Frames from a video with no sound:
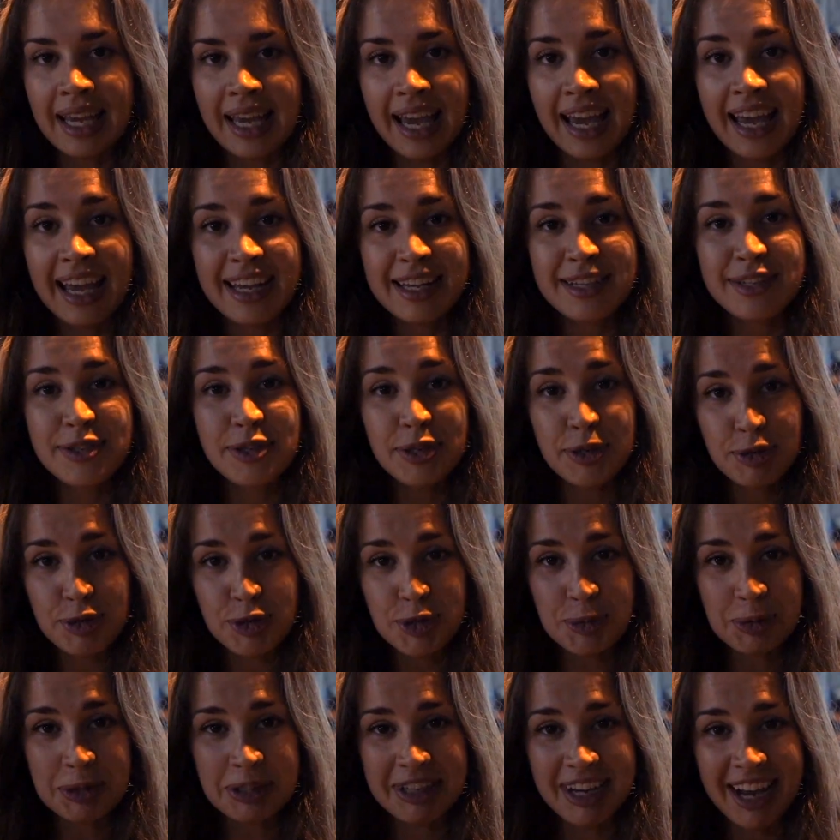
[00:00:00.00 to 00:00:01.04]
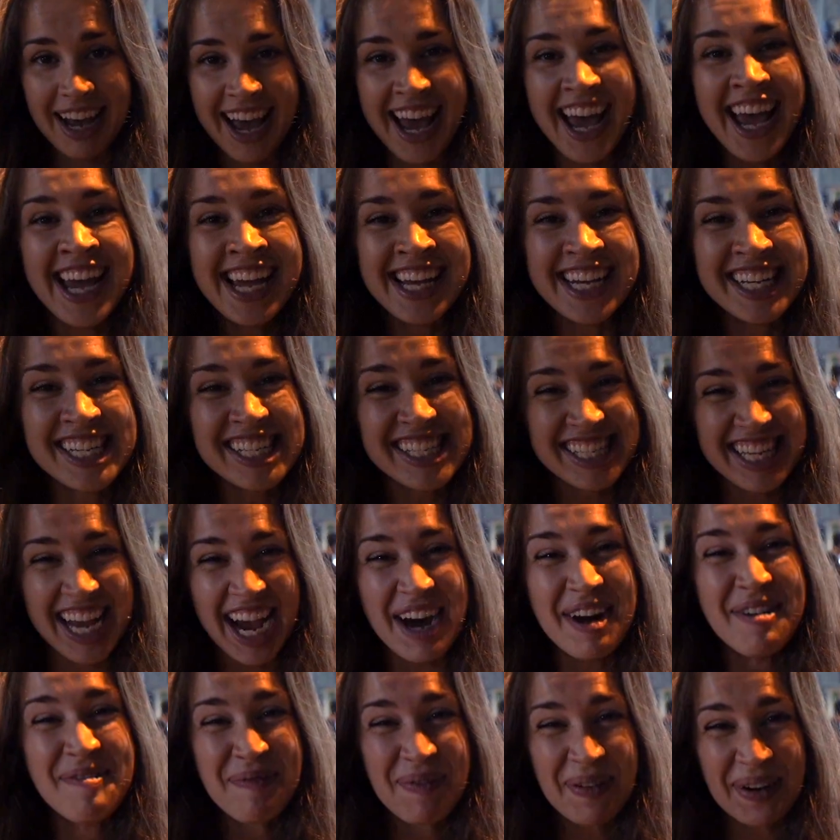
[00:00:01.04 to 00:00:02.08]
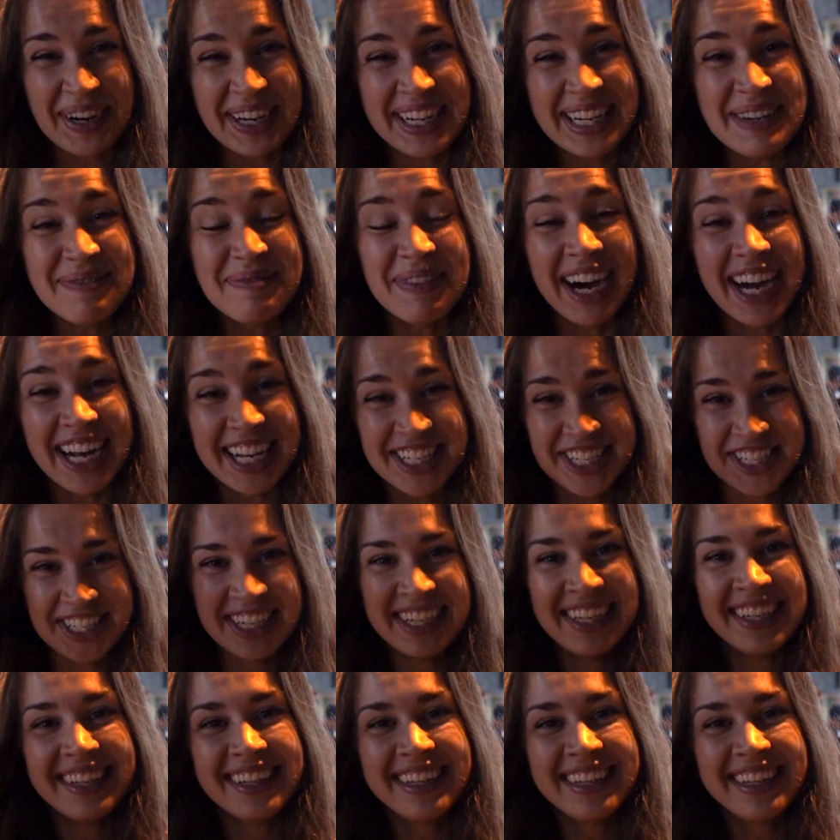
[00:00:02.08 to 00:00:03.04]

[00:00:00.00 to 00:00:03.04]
As usual, guys, I'm pretty much